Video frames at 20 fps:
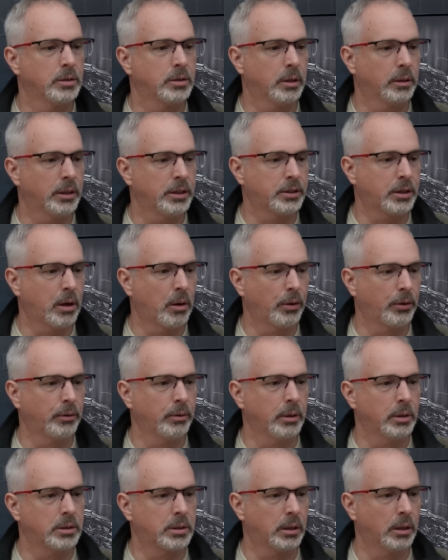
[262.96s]
So let's go
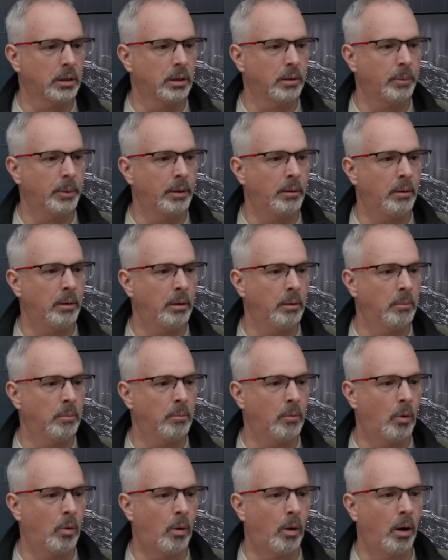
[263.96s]
through this a little bit
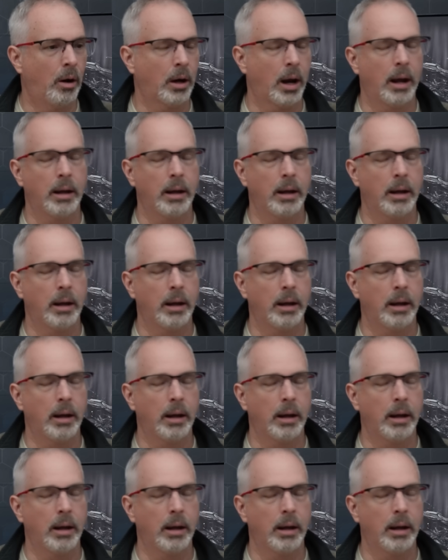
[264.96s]
more.